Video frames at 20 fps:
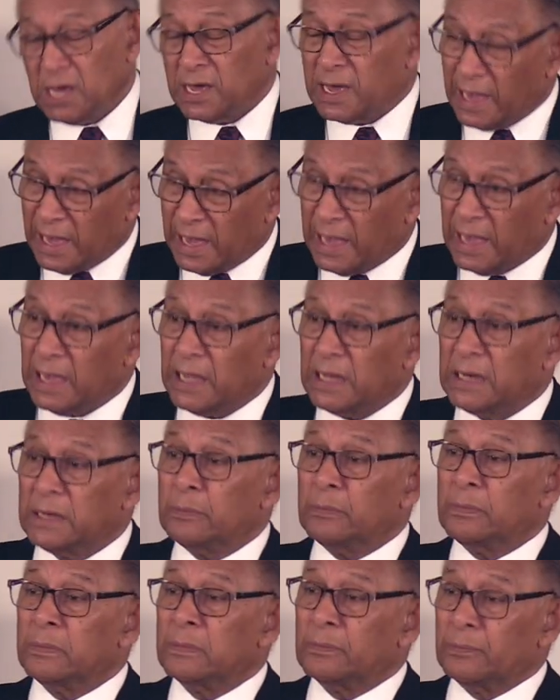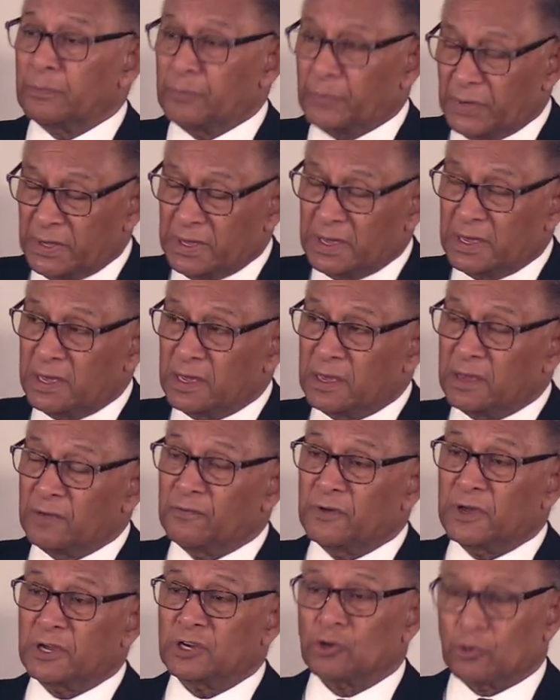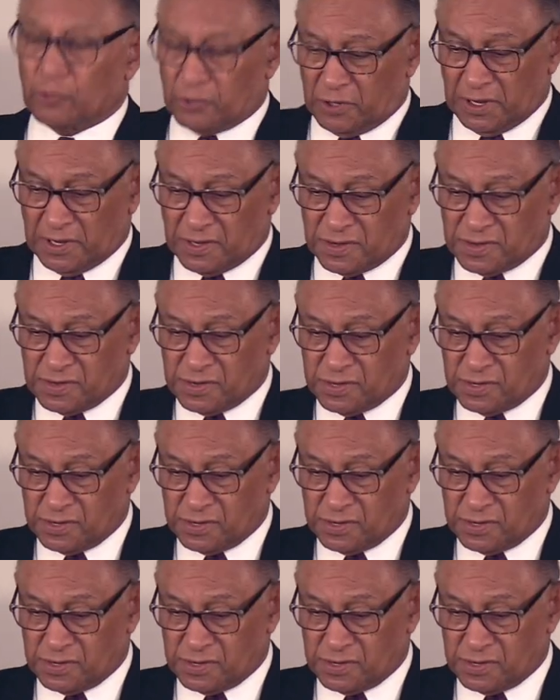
can be victorious.